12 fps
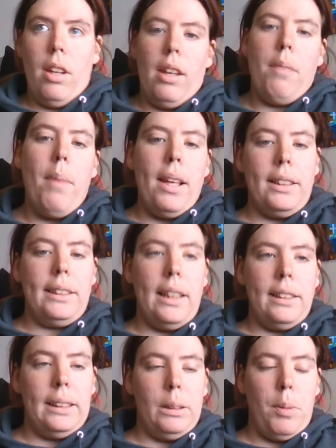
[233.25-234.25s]
it makes
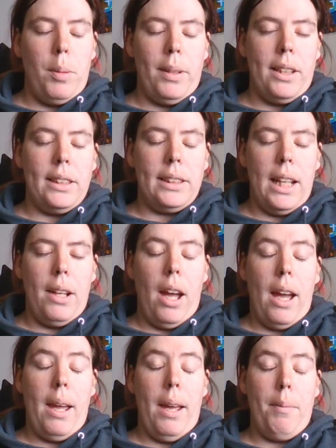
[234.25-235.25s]
sense to me because I
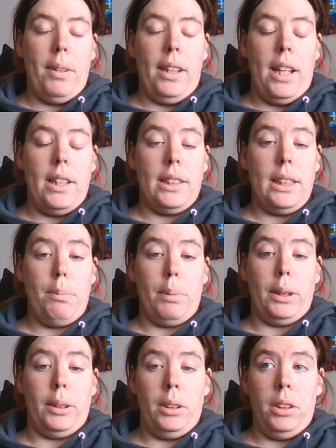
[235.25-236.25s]
am a light
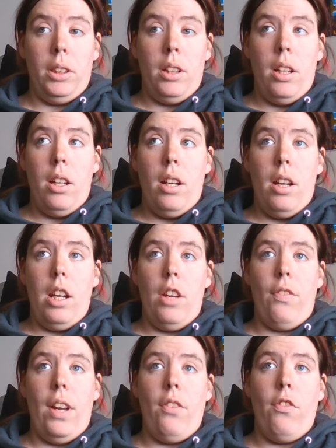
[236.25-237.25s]
sleeper.
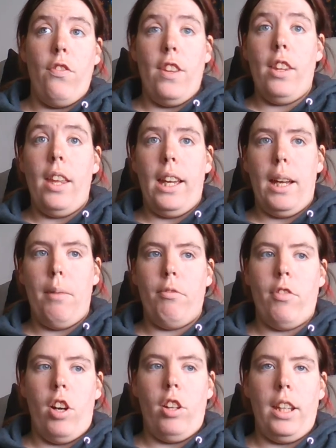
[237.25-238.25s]
If I feel like I'm
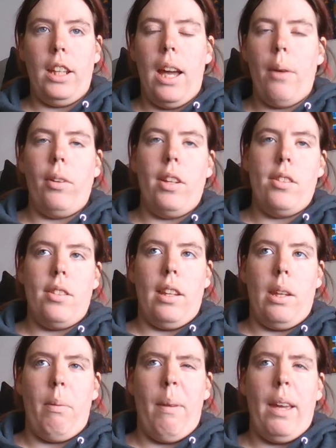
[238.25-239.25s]
falling, I will
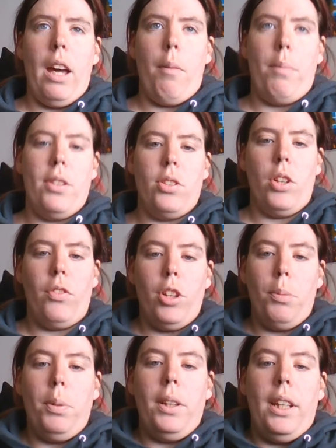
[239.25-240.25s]
instantly wake up. And so if
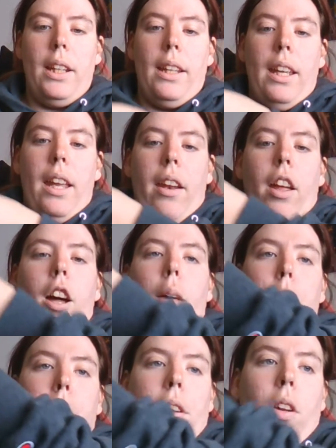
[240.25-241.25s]
you're putting a kid up and